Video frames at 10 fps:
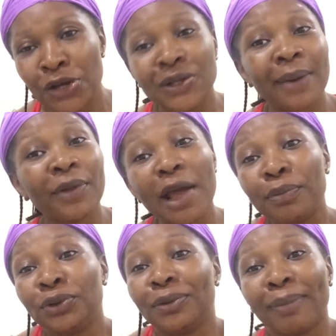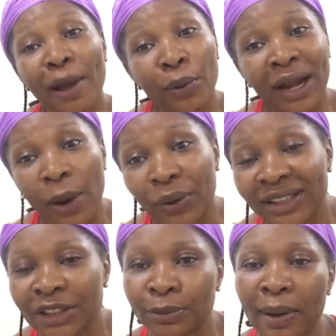So I'm not able to buy what I
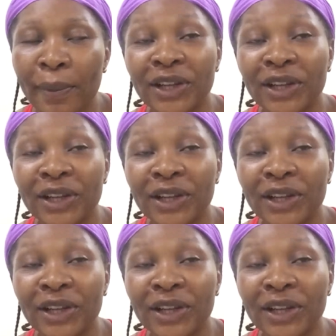wanted to buy,